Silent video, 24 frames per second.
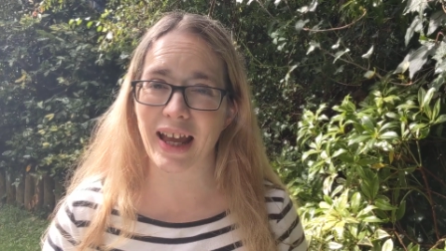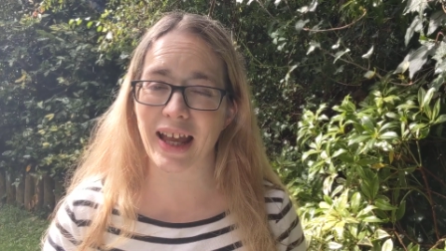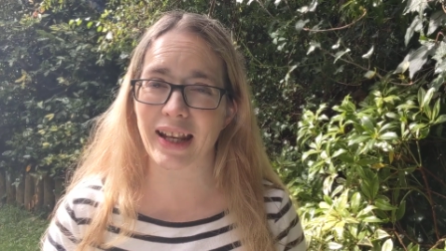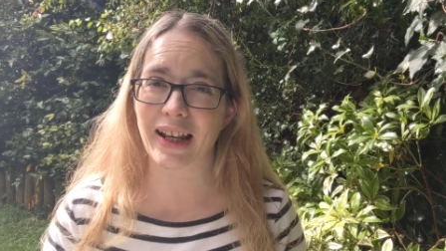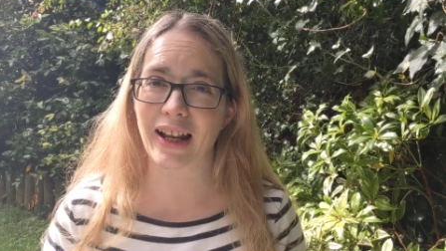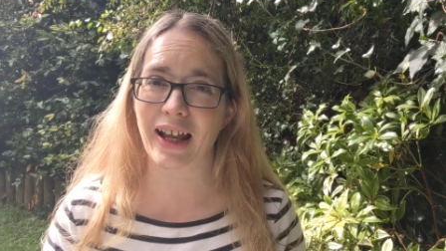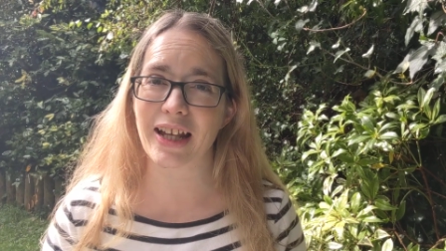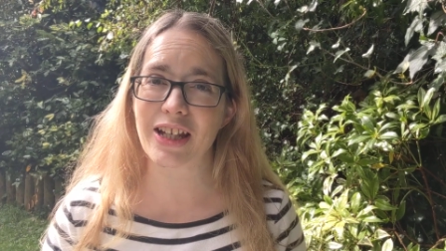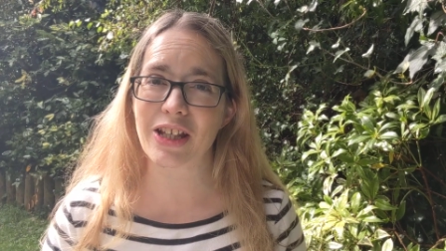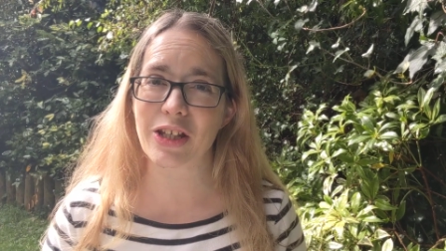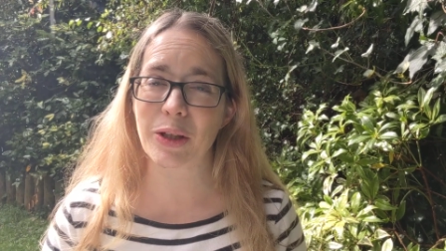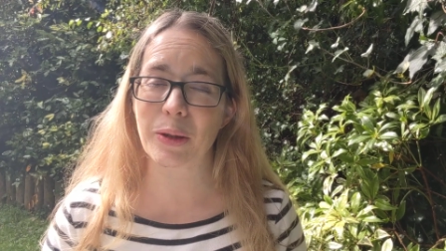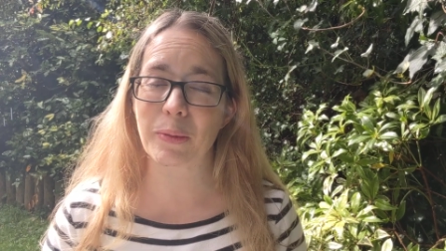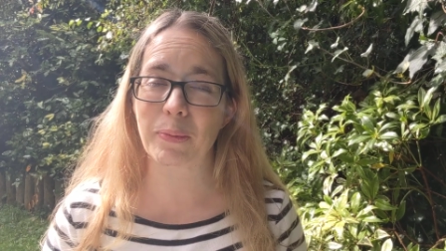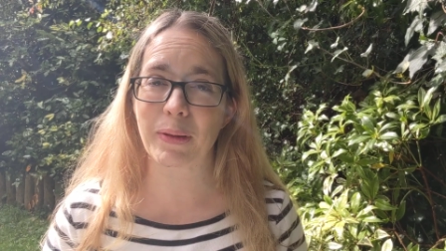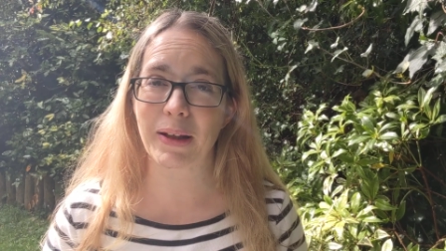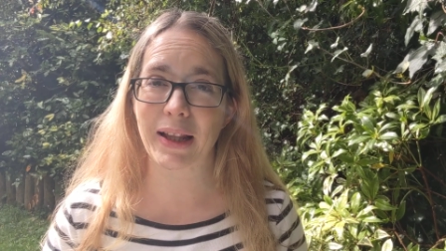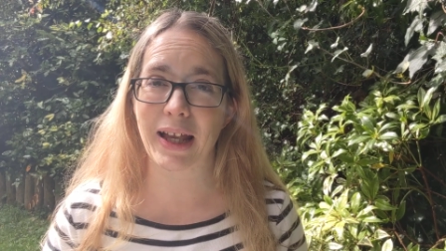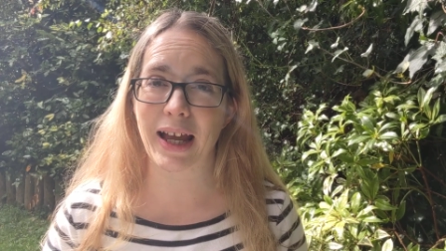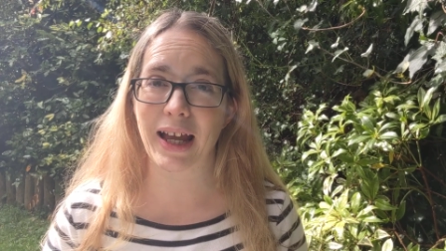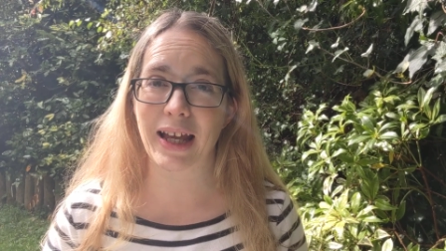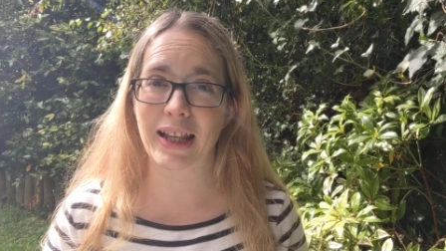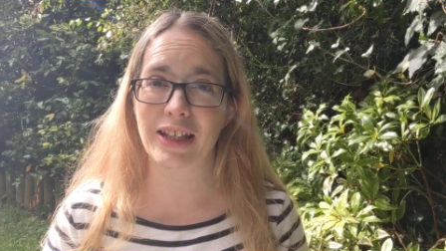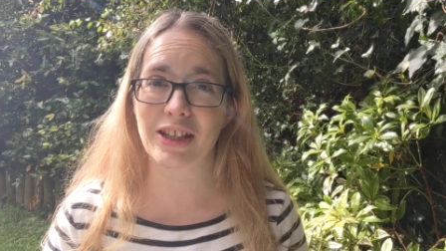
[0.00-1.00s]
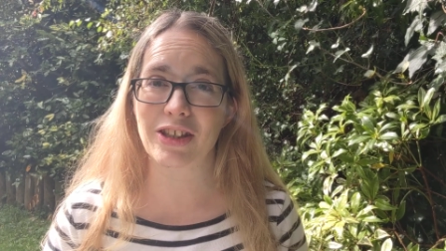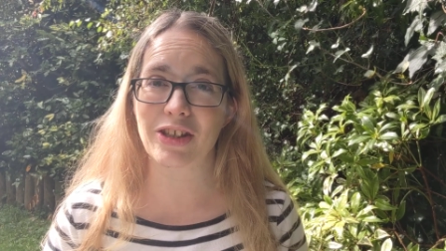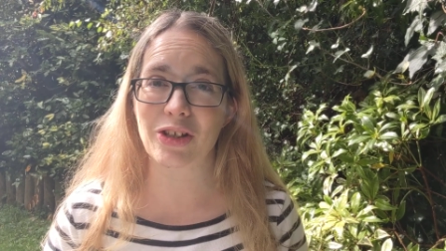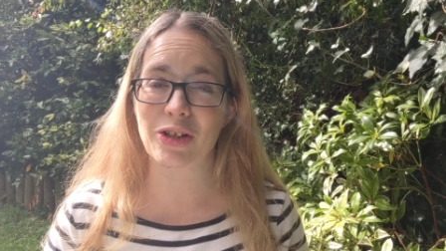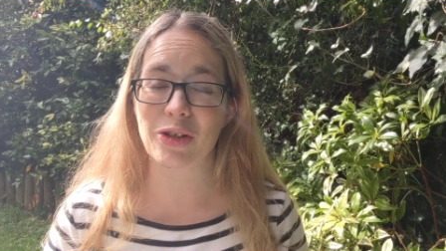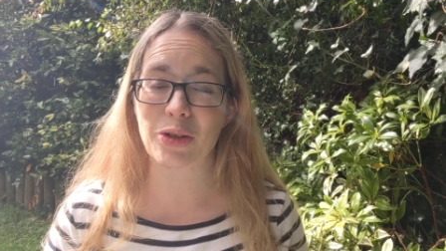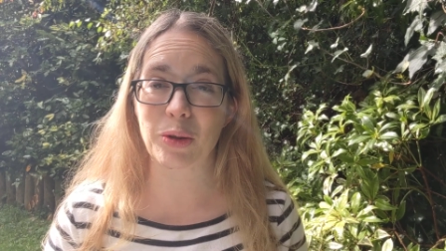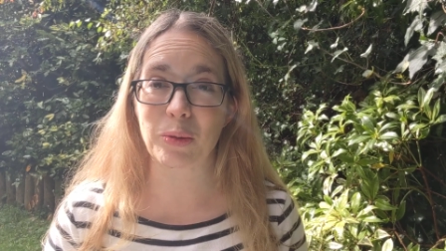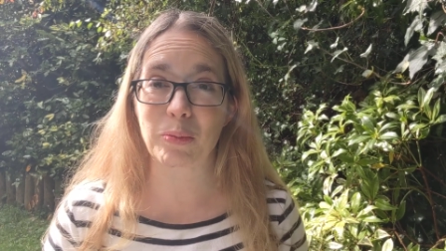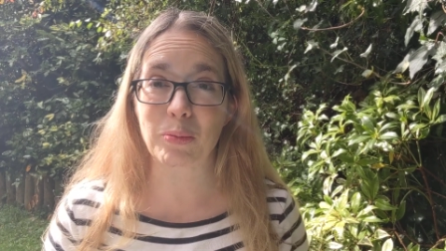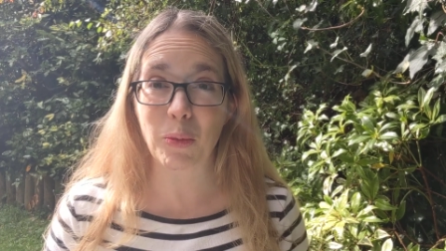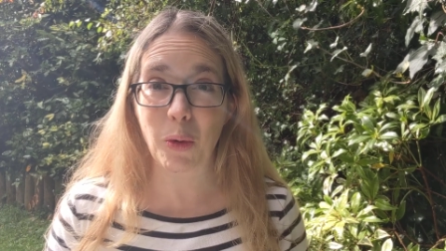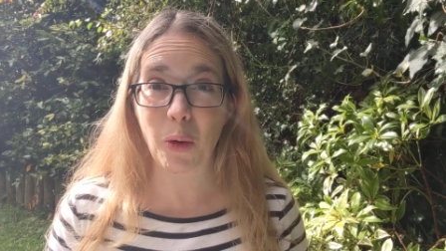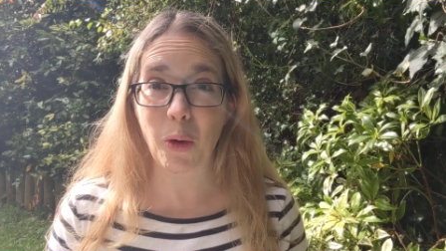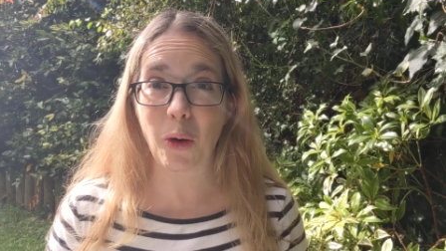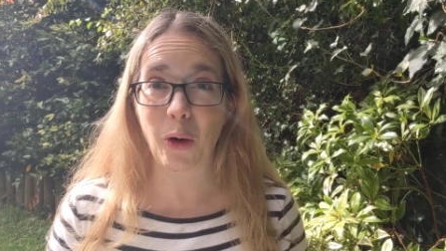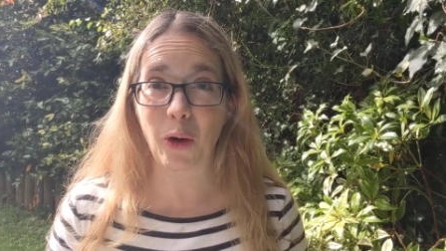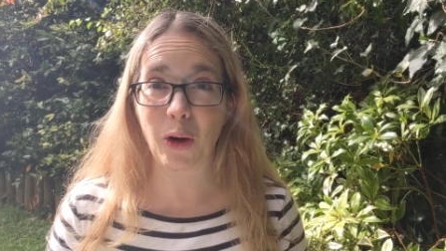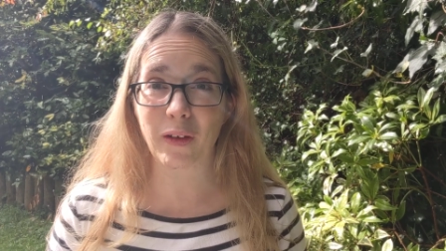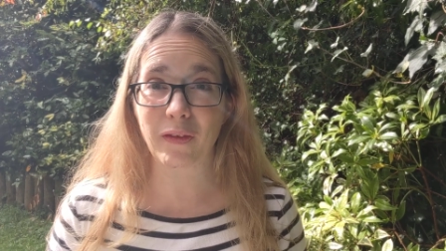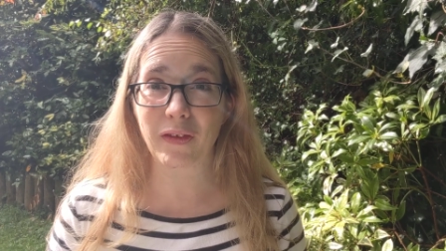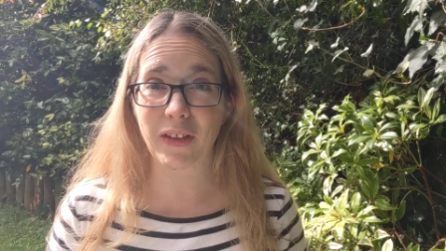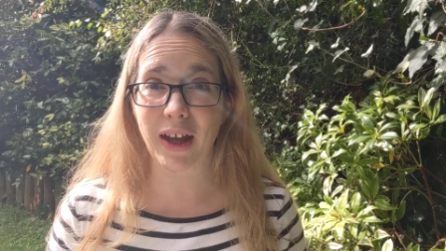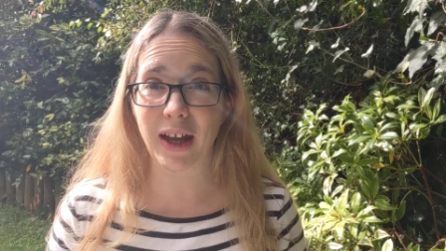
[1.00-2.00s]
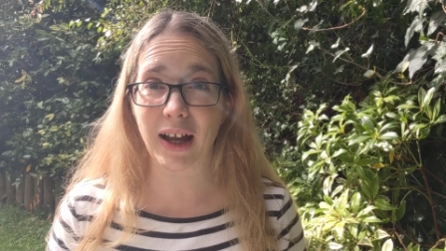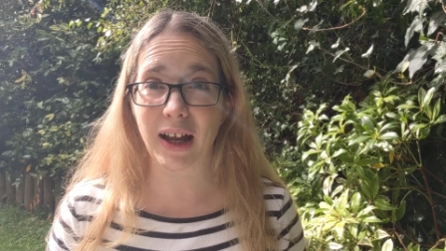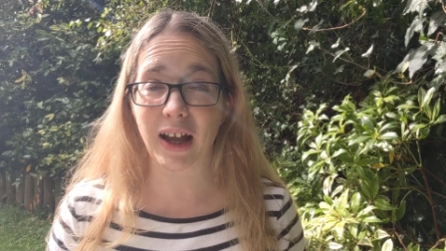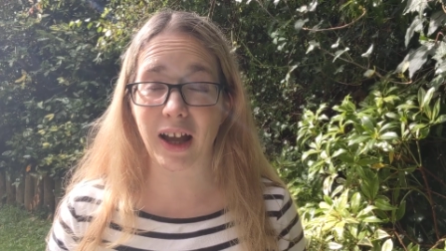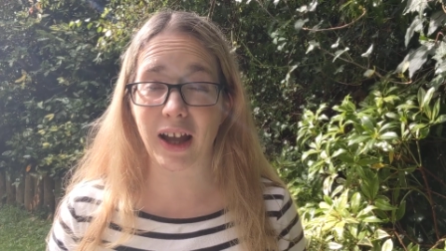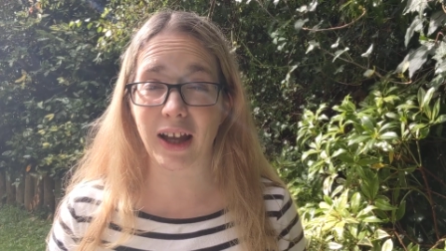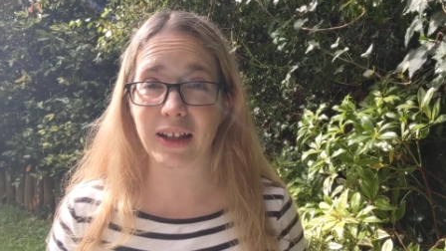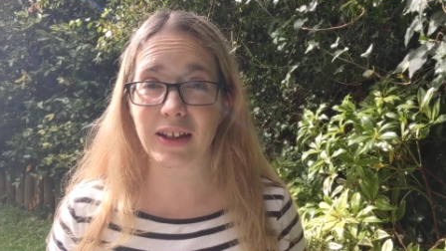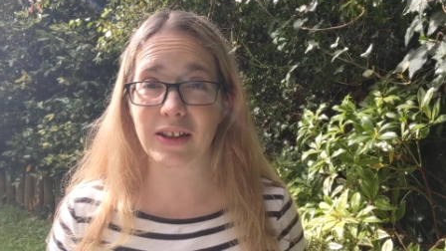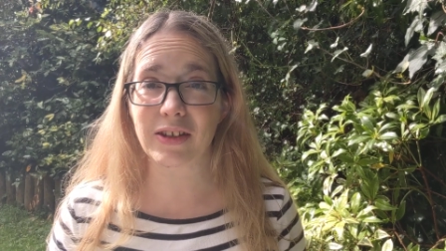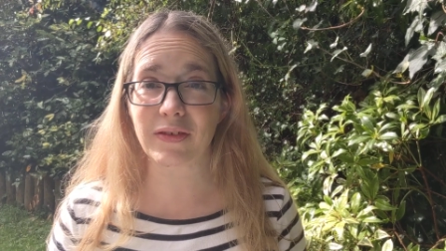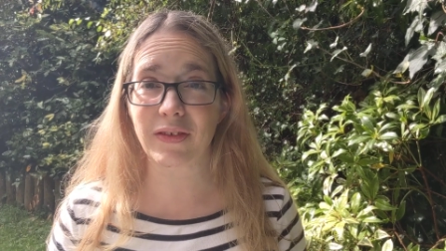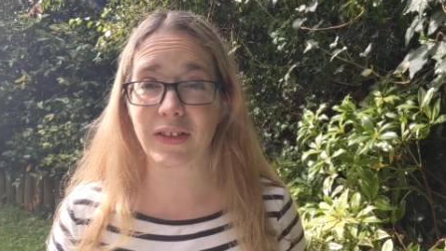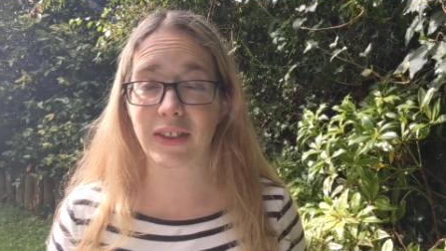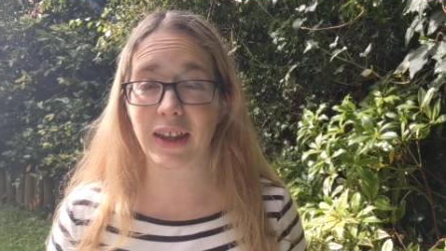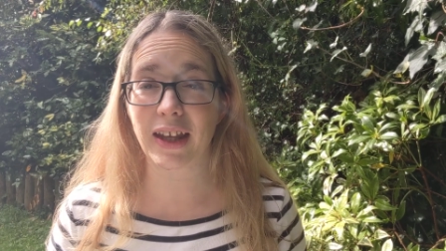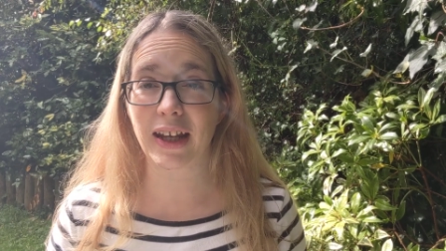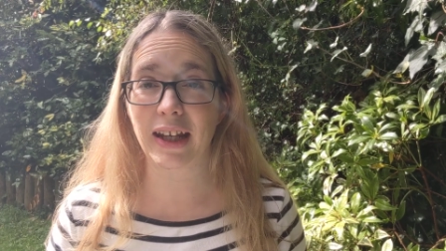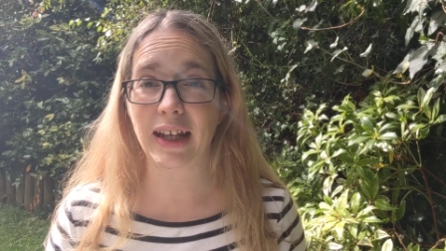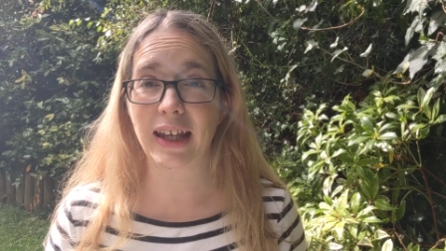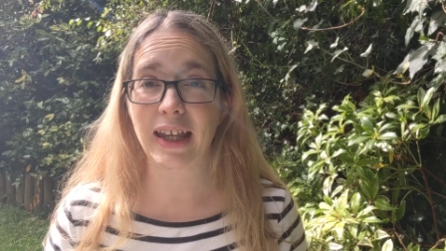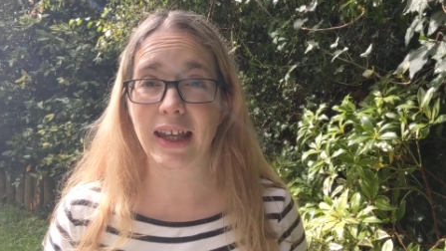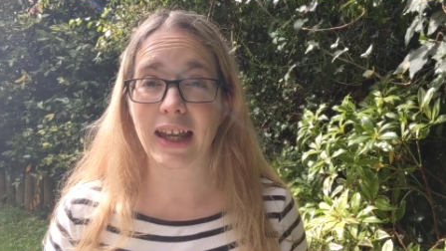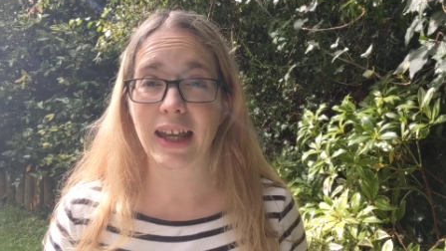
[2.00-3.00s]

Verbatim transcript: And I do plan to do more of that kind of thing